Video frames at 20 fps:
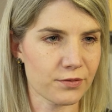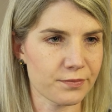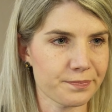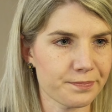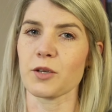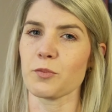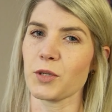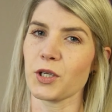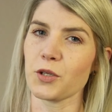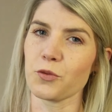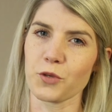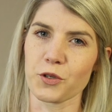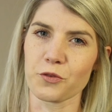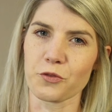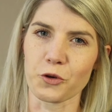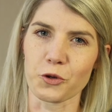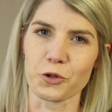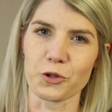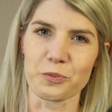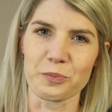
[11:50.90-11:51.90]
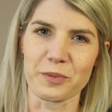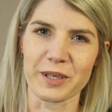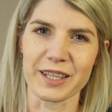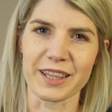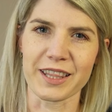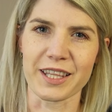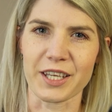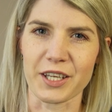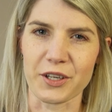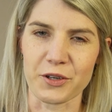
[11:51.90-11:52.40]
I mean, we've all
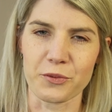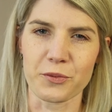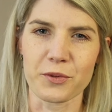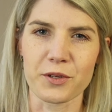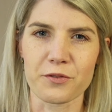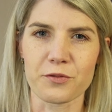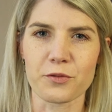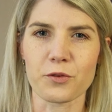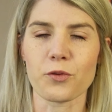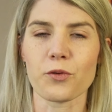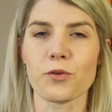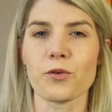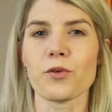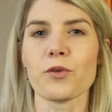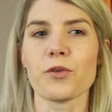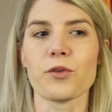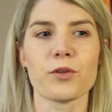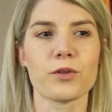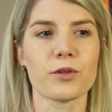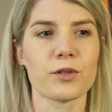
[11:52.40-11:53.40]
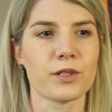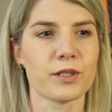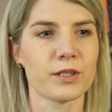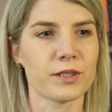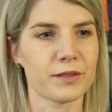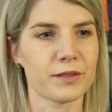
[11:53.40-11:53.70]
been there. We've all.